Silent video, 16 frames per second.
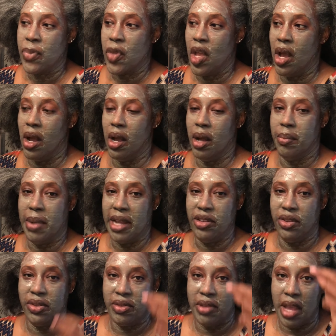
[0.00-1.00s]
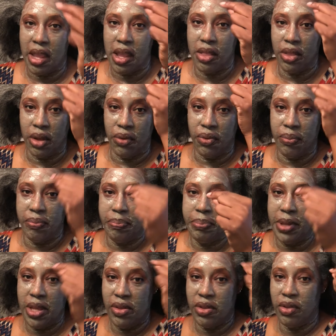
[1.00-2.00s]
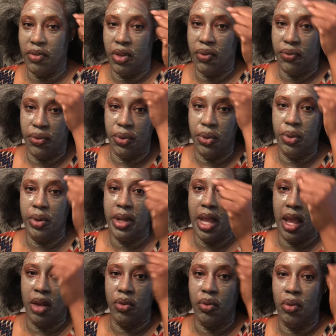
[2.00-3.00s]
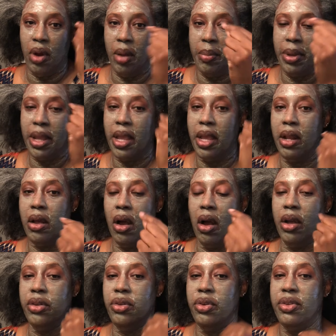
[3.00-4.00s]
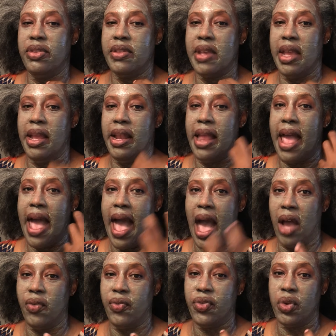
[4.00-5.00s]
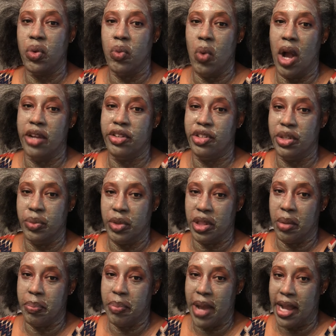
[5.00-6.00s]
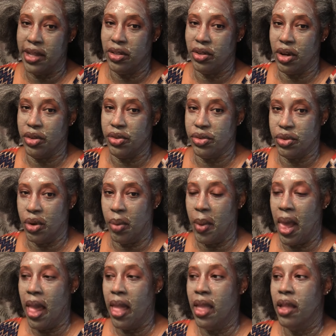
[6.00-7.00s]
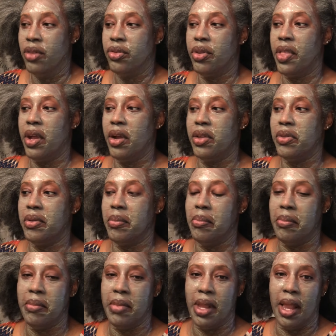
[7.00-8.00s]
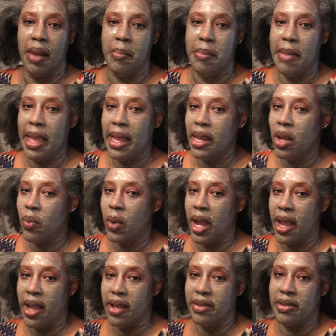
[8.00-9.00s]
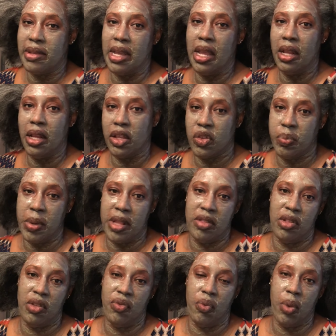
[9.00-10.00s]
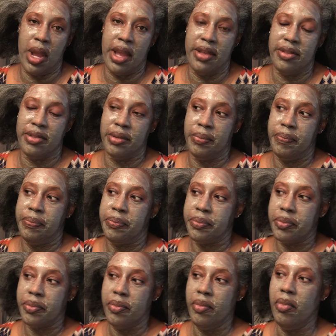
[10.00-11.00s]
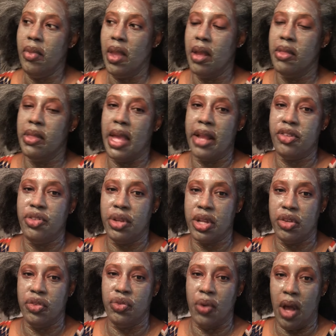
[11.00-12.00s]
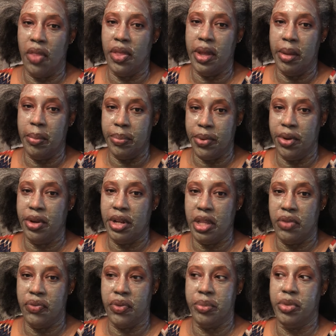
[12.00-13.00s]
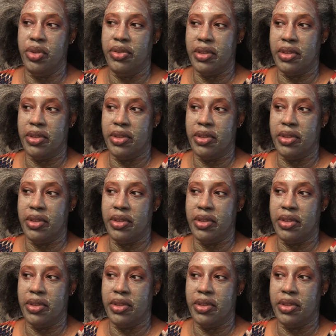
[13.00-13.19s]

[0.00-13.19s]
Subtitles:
by just taking the piece of the fruit and rubbing it on your skin after washing with the pine tar soap. So there's many ways, inexpensive ways, that you can draw the impurities from your